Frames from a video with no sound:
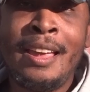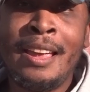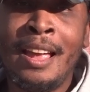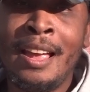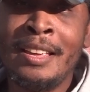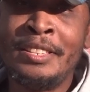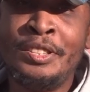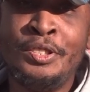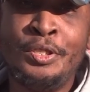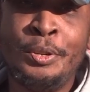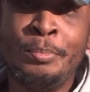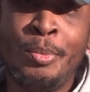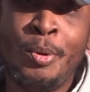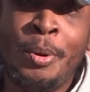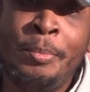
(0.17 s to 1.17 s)
guys, it's
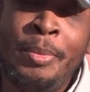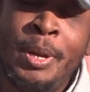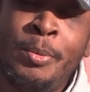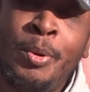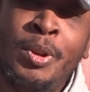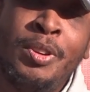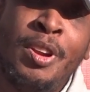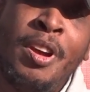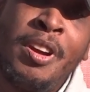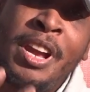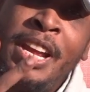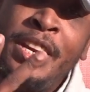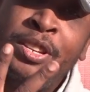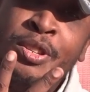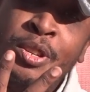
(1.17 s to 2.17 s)
your boy Big Wheel Dog
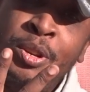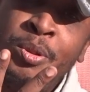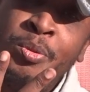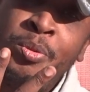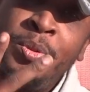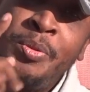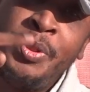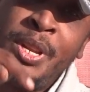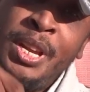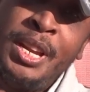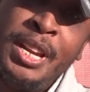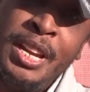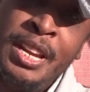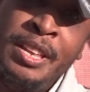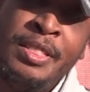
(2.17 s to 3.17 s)
82
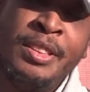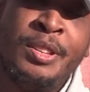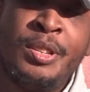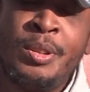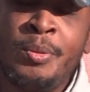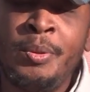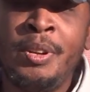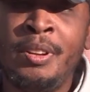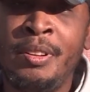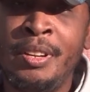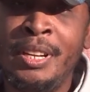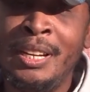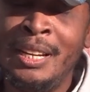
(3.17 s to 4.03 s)
in the soil,